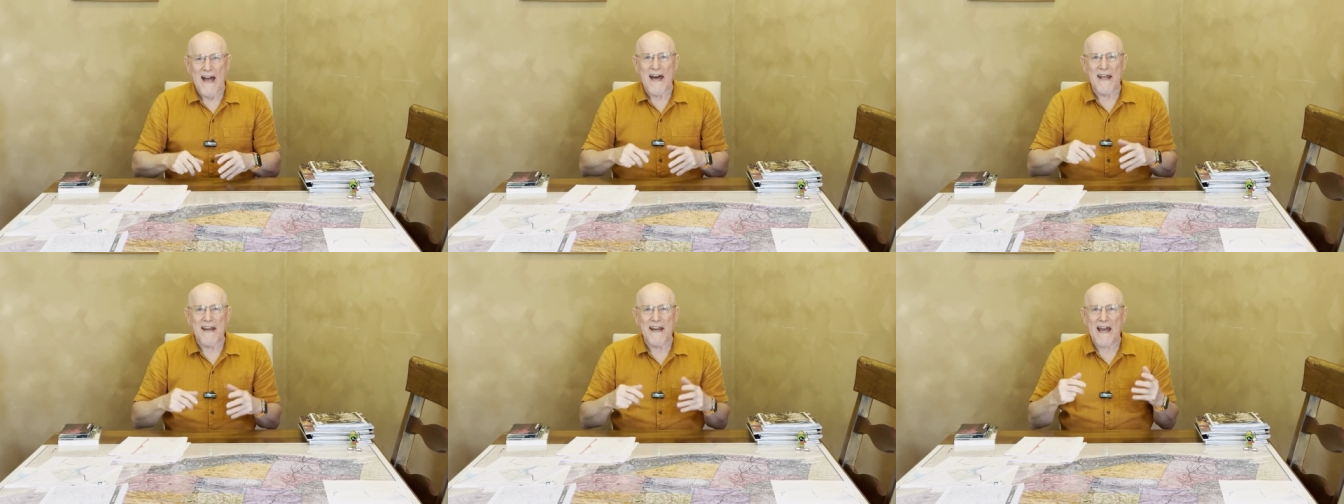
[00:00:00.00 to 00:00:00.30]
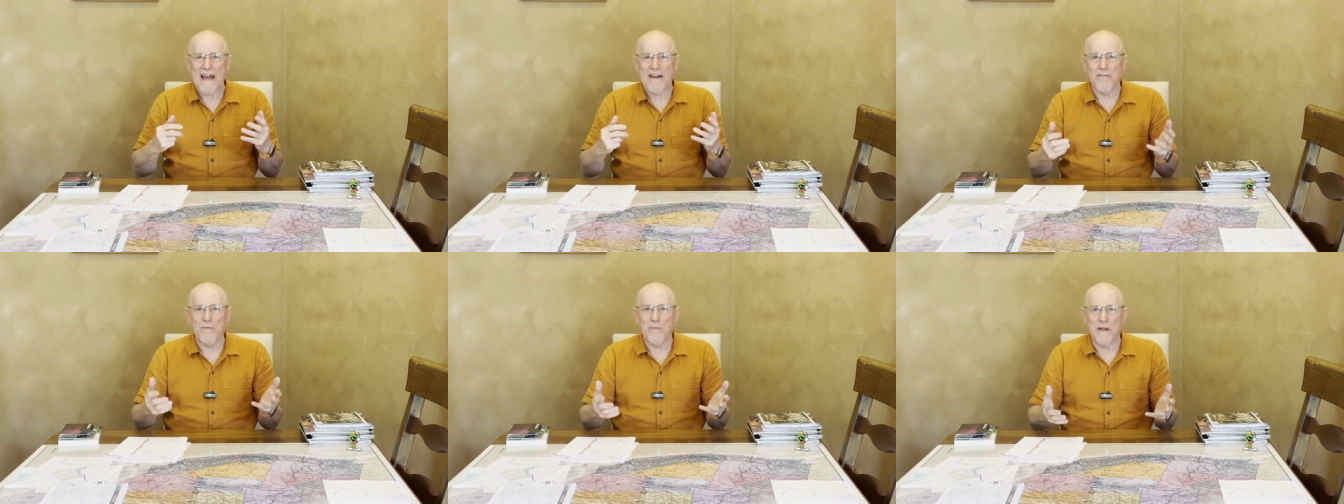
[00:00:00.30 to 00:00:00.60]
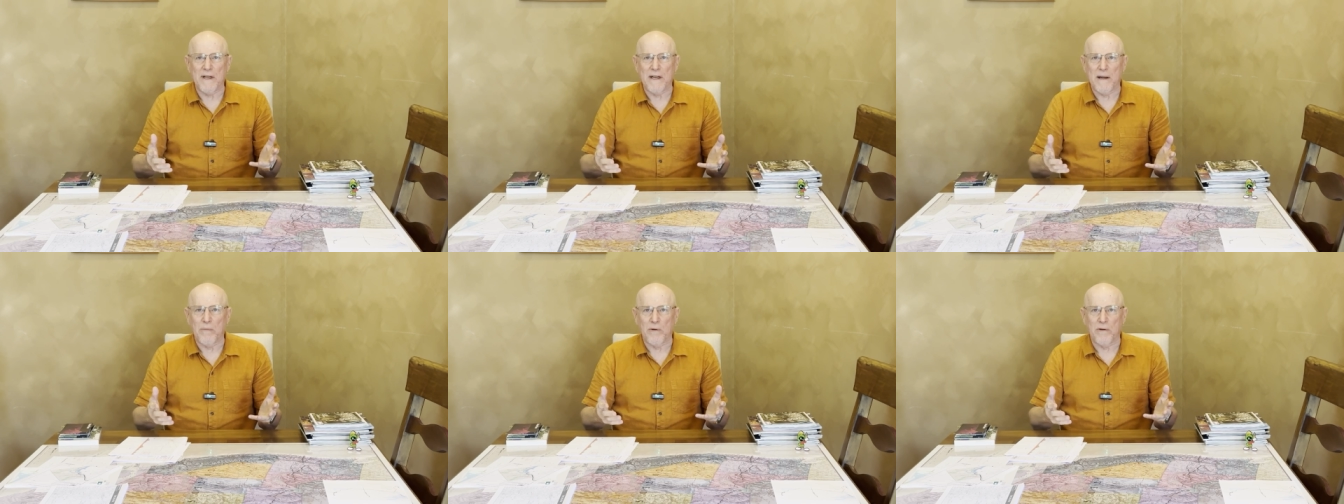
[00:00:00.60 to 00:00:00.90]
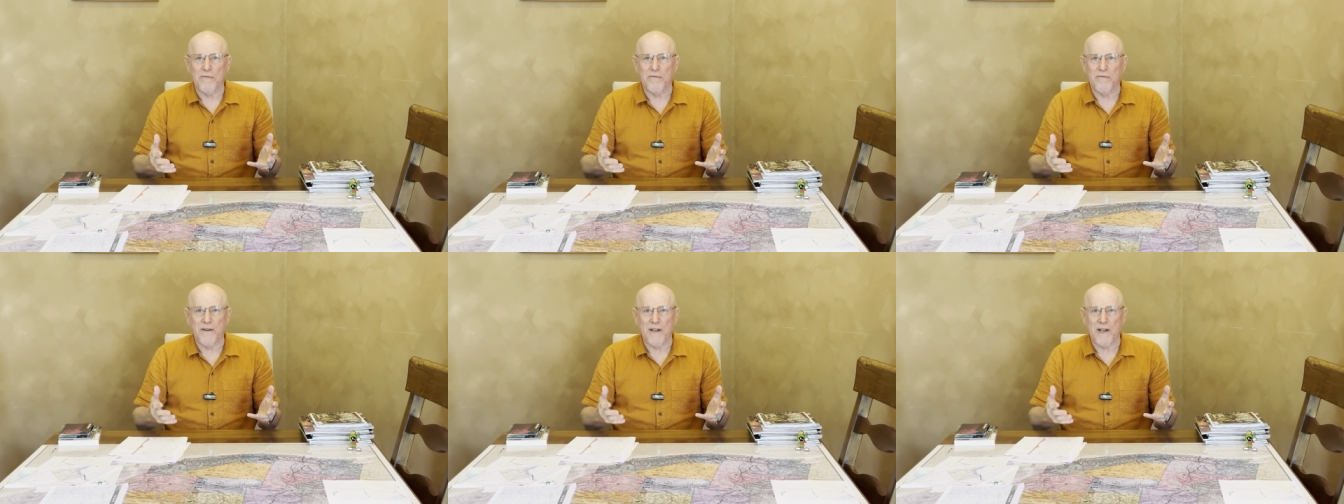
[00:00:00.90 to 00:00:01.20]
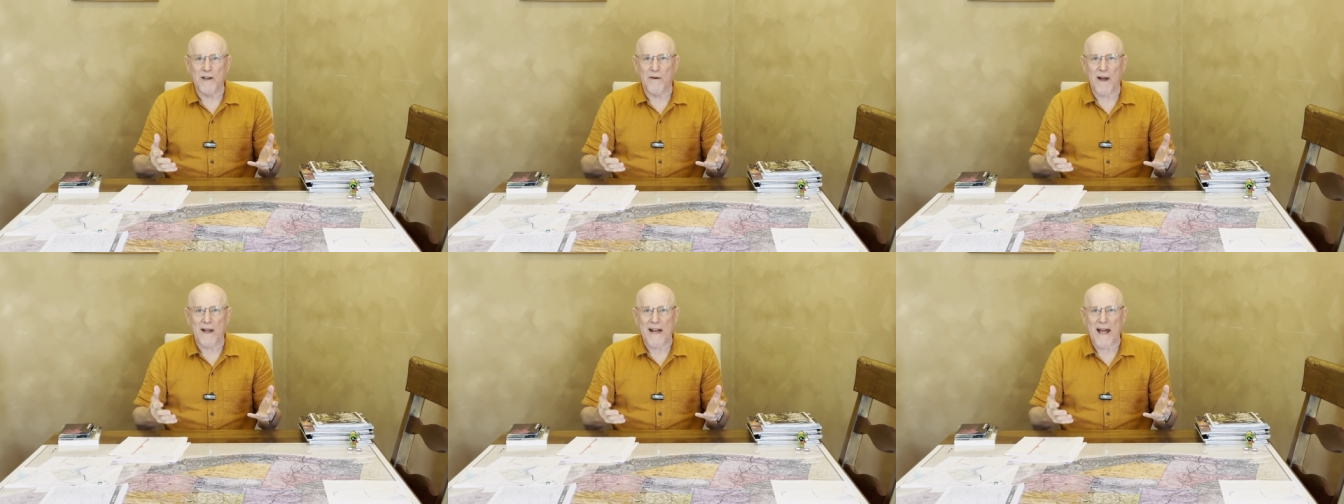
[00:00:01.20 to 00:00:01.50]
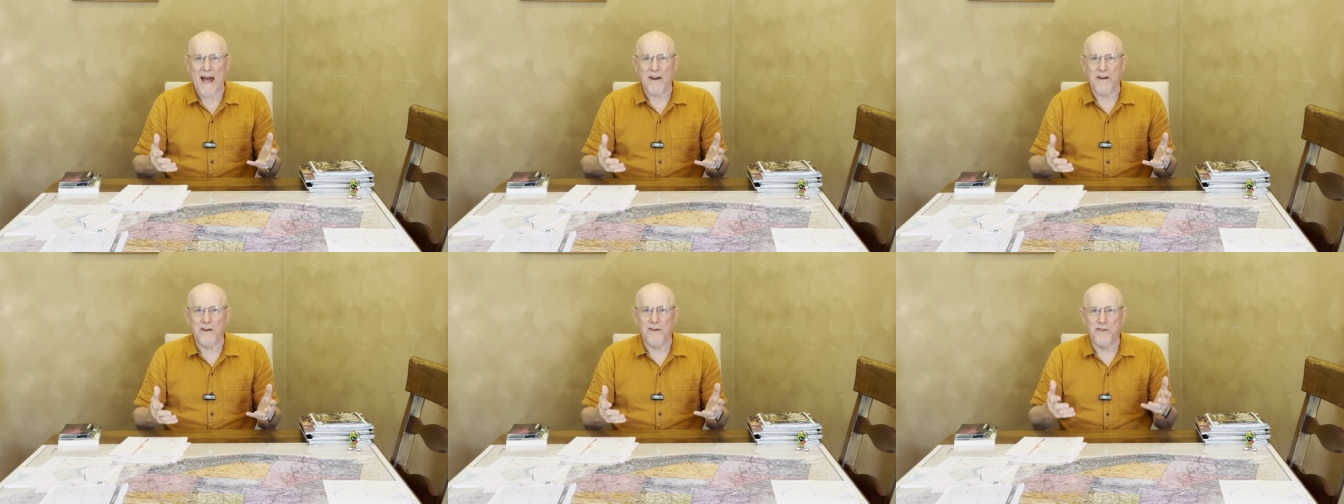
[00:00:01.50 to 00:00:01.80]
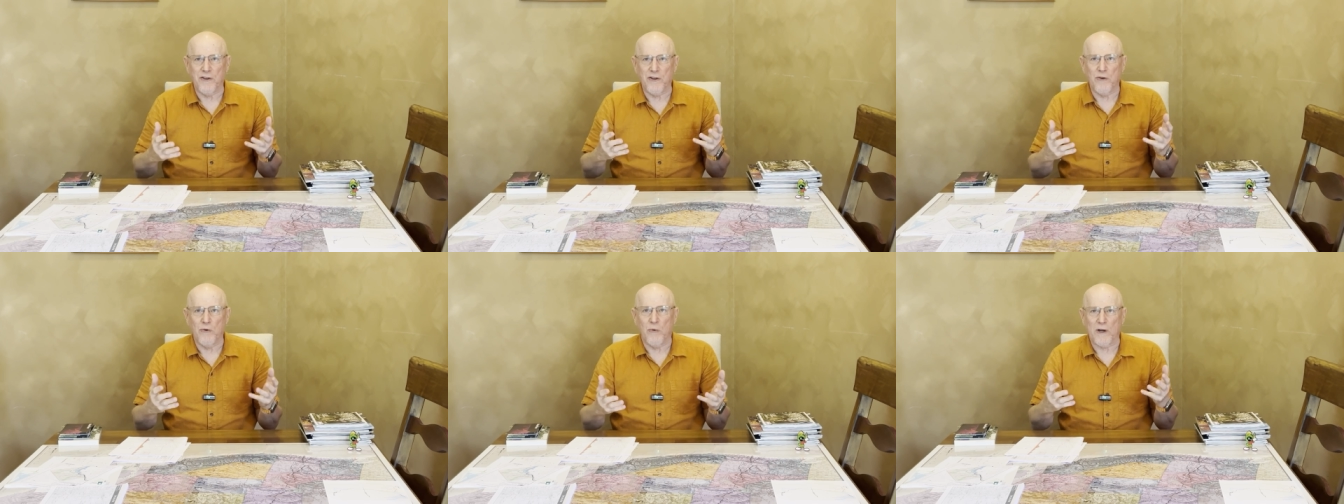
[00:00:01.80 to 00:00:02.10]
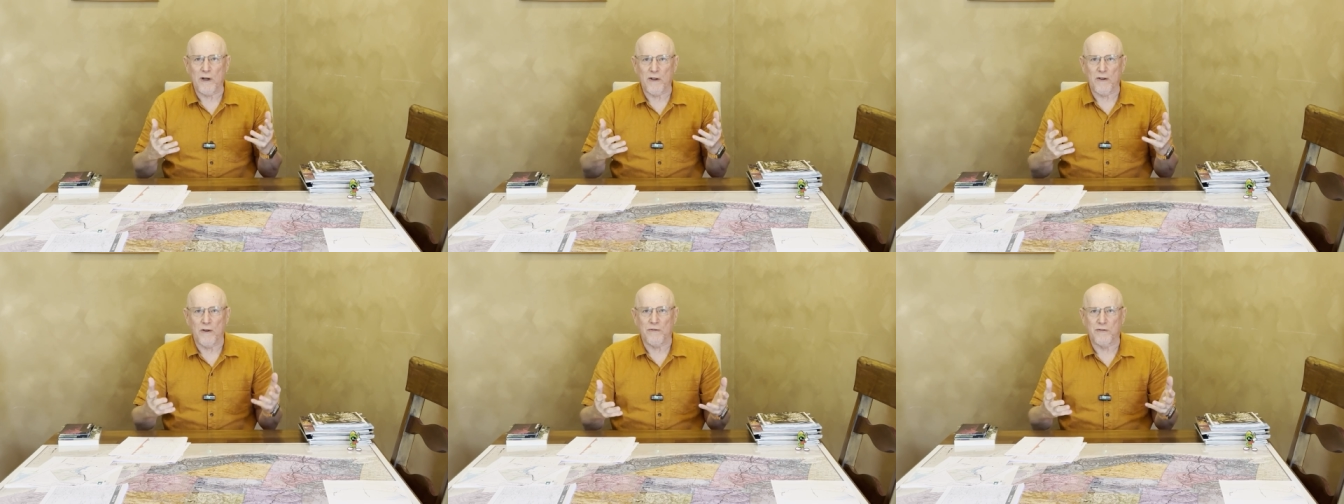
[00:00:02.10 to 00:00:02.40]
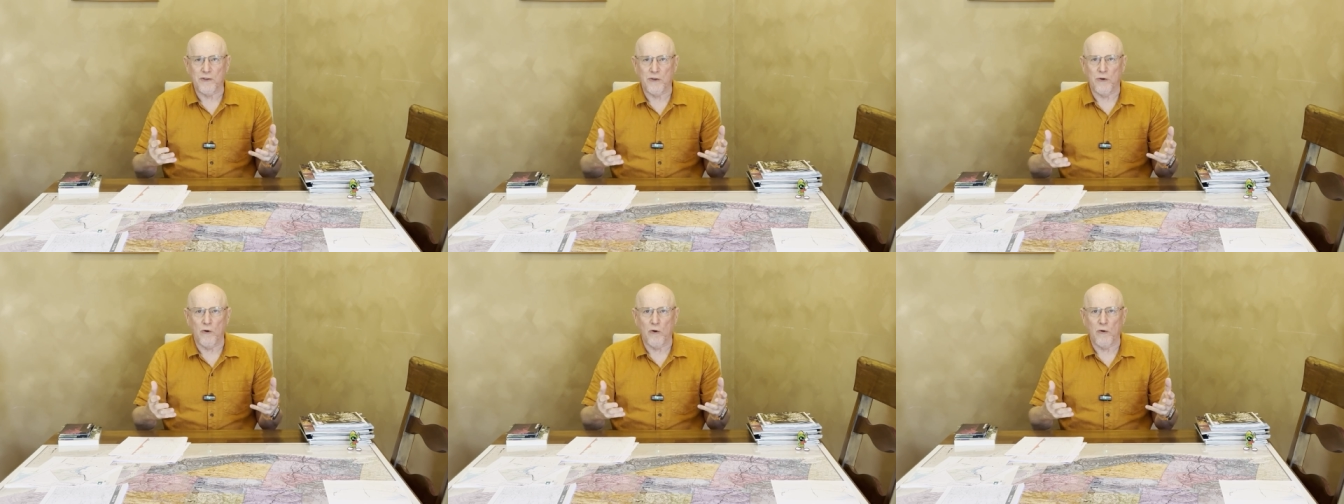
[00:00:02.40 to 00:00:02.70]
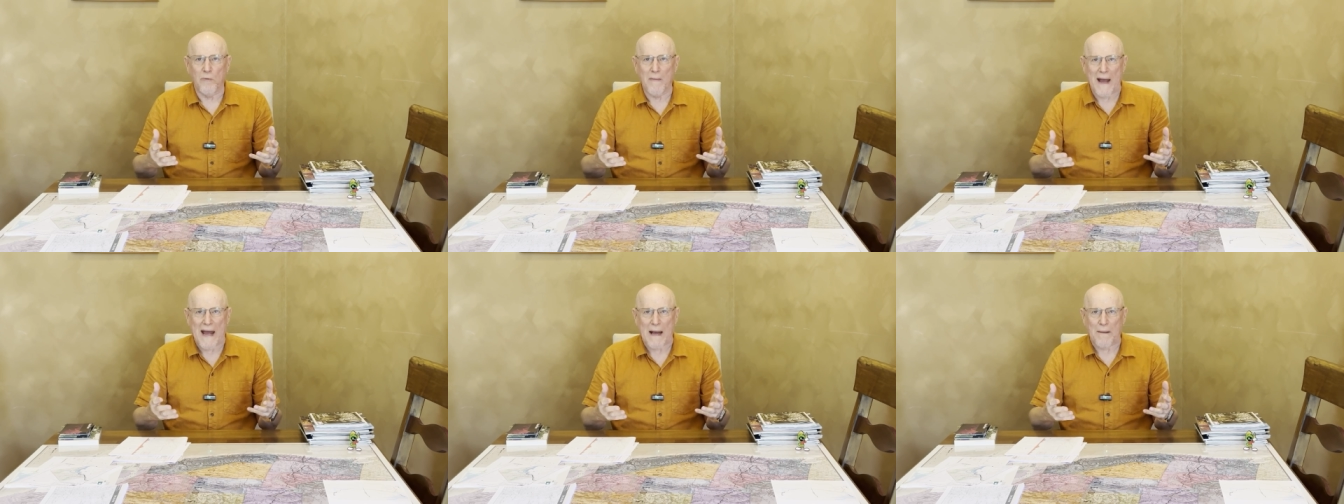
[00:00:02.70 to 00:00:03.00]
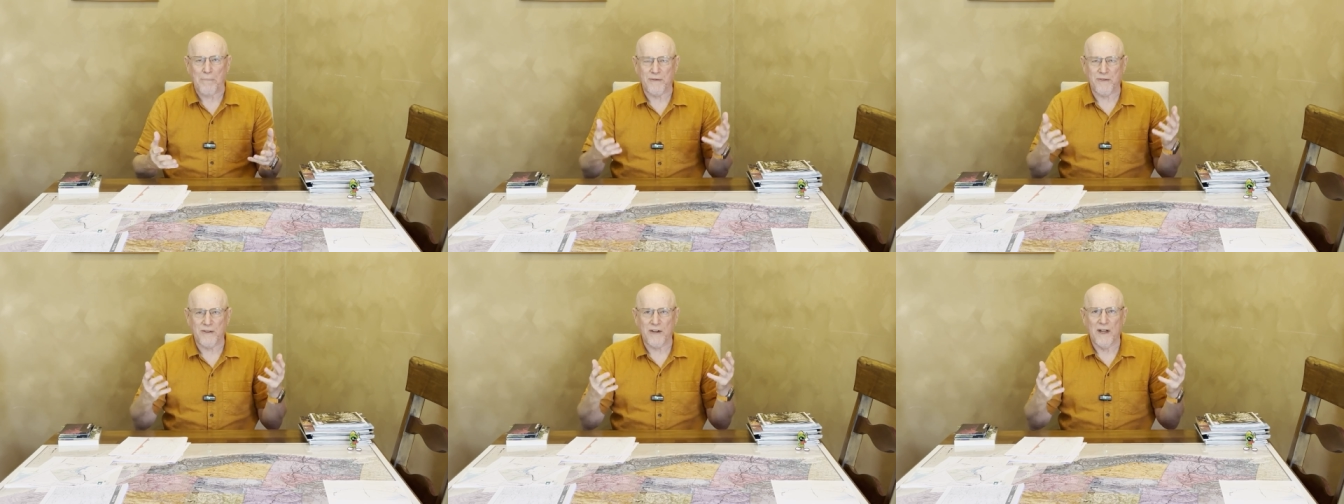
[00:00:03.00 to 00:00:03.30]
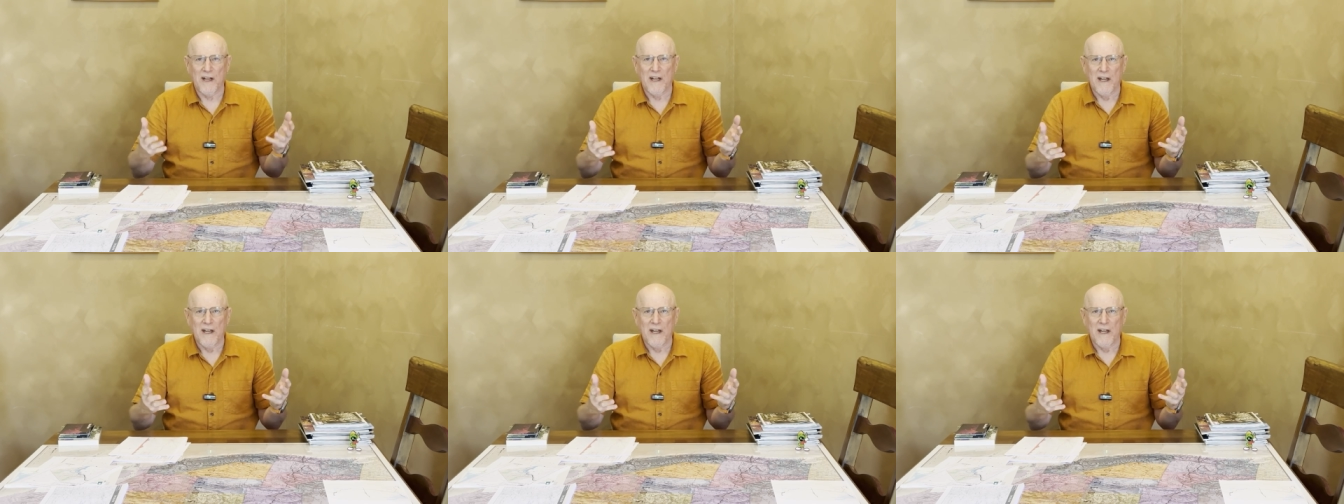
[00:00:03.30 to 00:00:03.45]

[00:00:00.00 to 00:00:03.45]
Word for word: And I haven't been able to figure out how to do one of those cool maps.